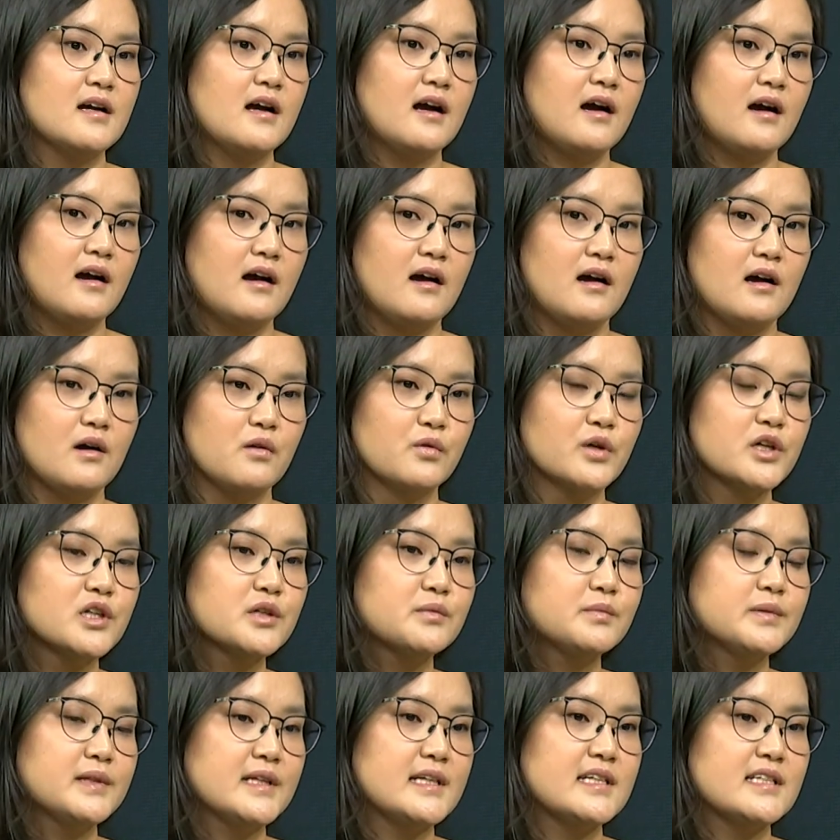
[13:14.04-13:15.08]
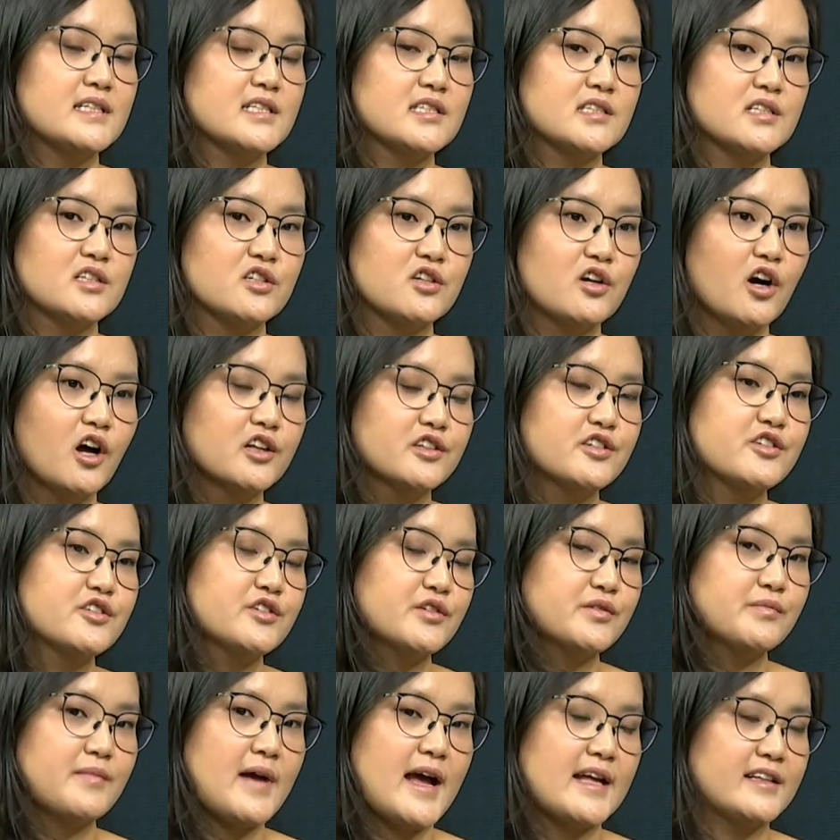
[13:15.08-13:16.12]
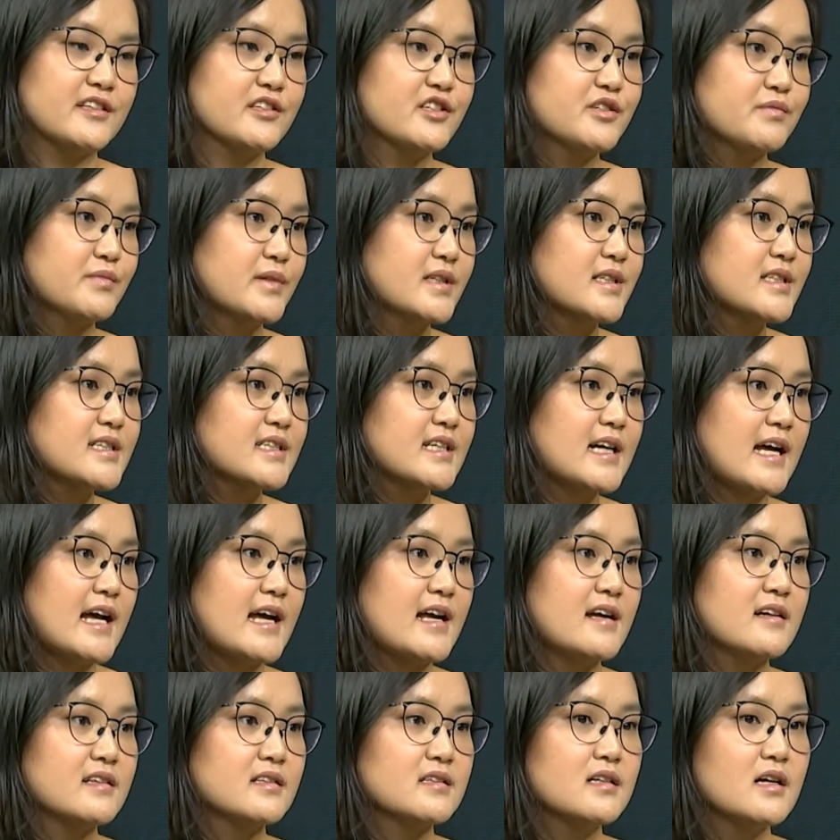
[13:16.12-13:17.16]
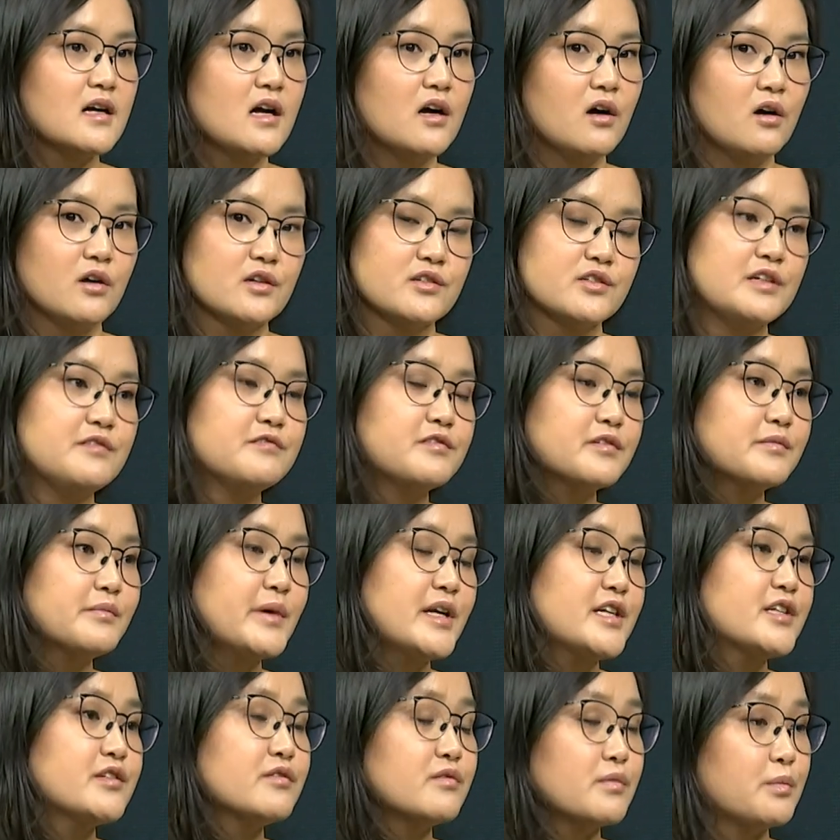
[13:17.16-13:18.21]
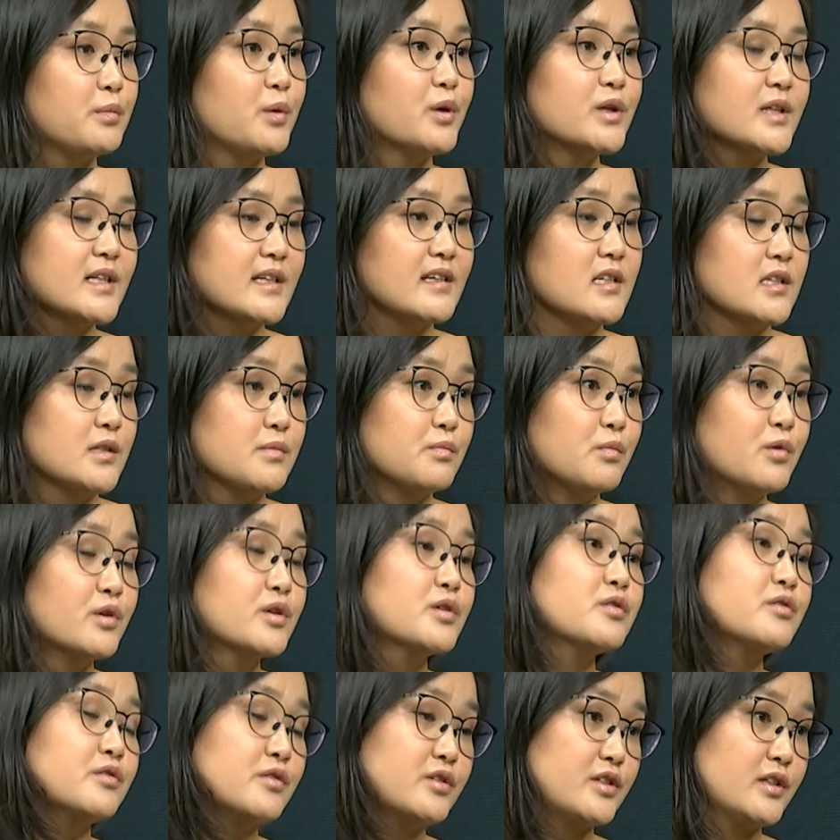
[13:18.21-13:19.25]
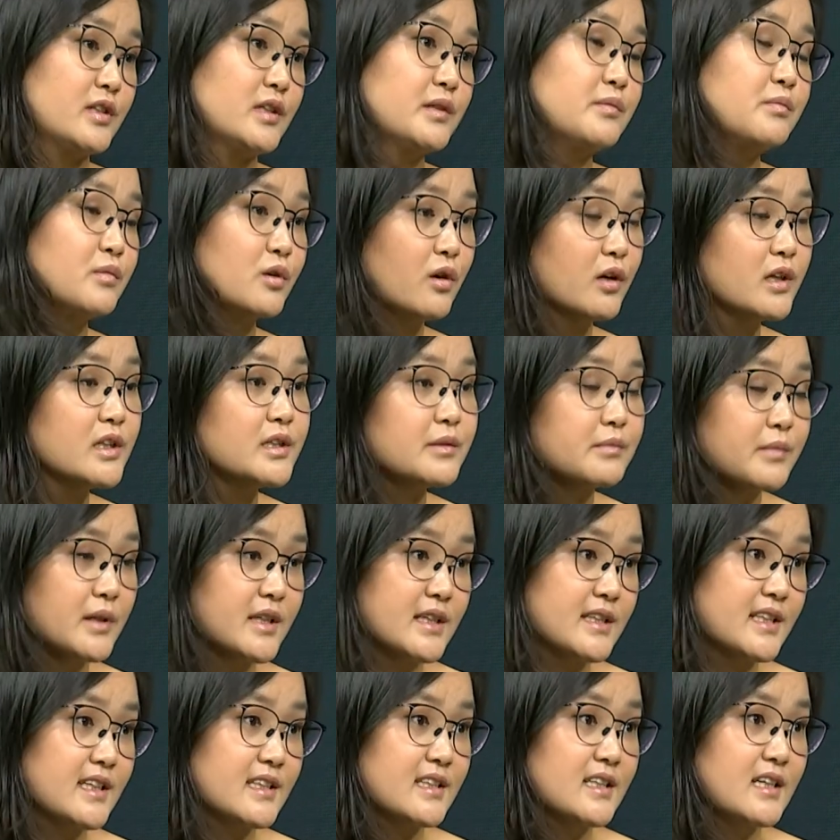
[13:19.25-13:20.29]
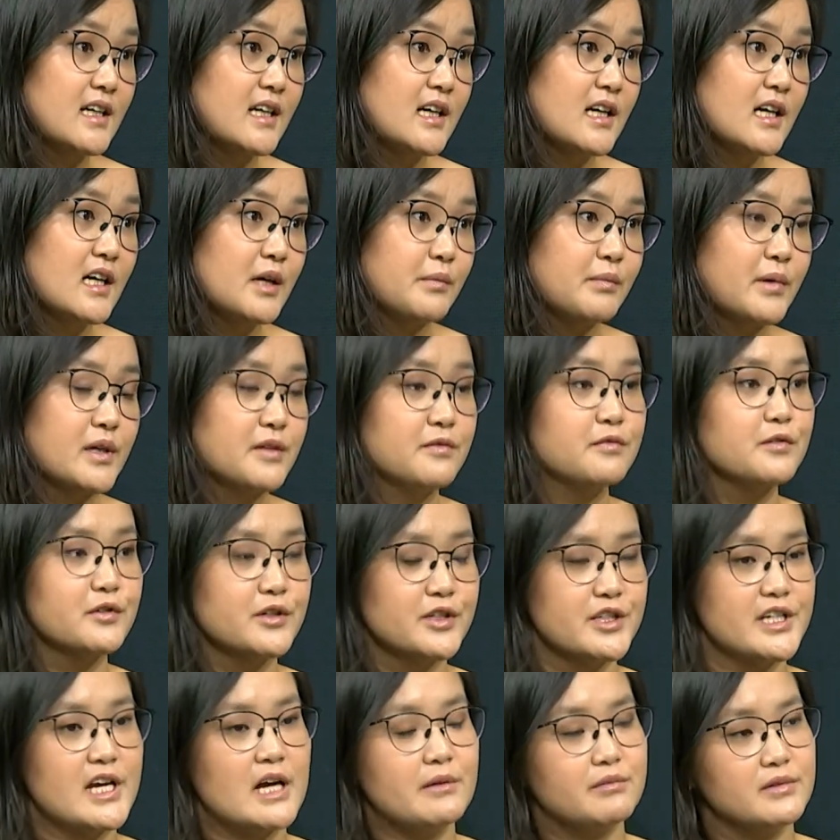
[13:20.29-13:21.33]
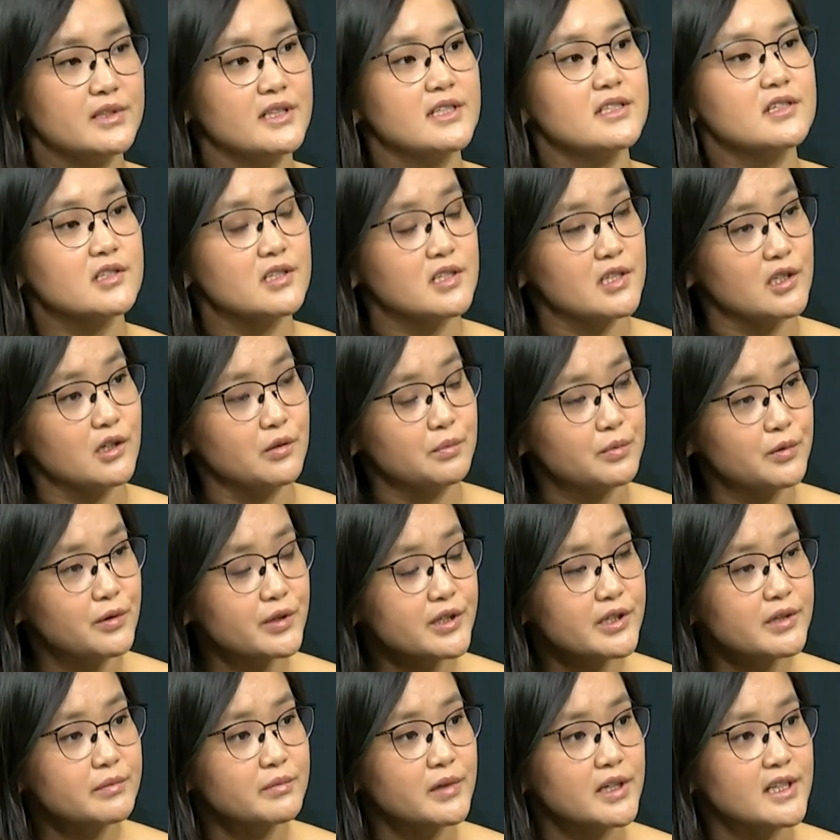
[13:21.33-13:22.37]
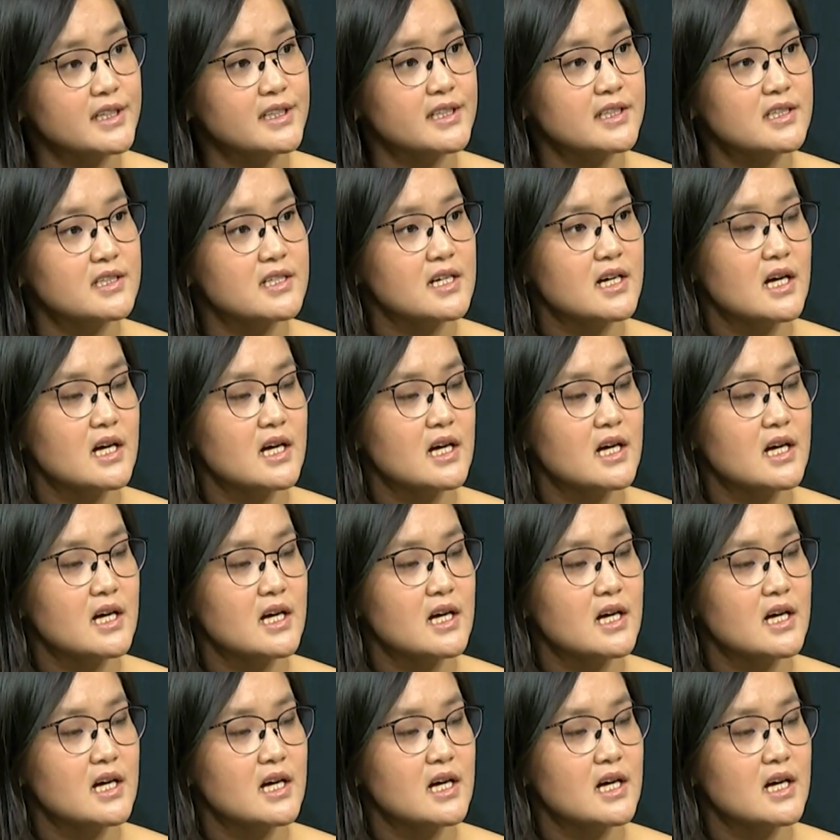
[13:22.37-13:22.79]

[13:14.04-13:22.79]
workplace culture management and also information reporting is more crucial in Mongolian market. But for Japanese and Singaporean markets,